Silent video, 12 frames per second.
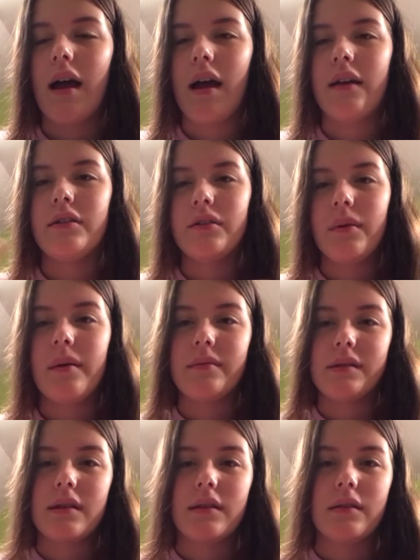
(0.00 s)
I knew I
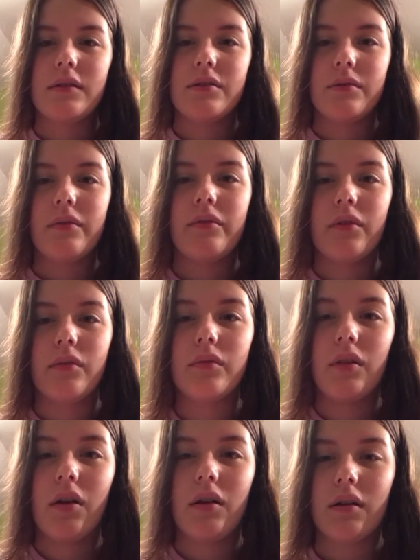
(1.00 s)
was gonna do a full
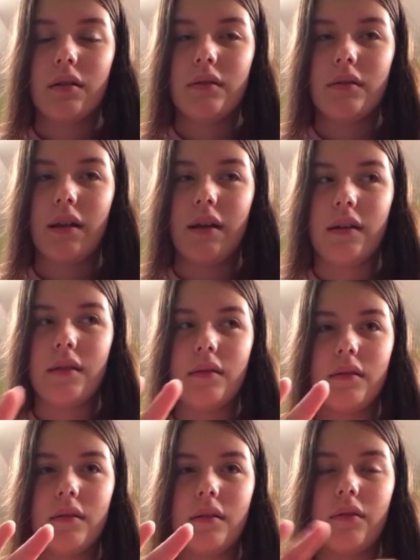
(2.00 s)
vlog, like
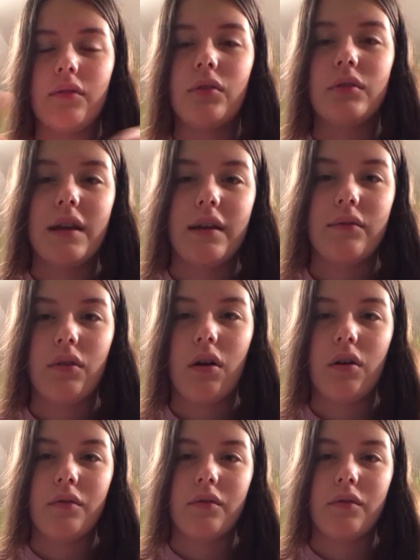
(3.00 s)
a full day vlog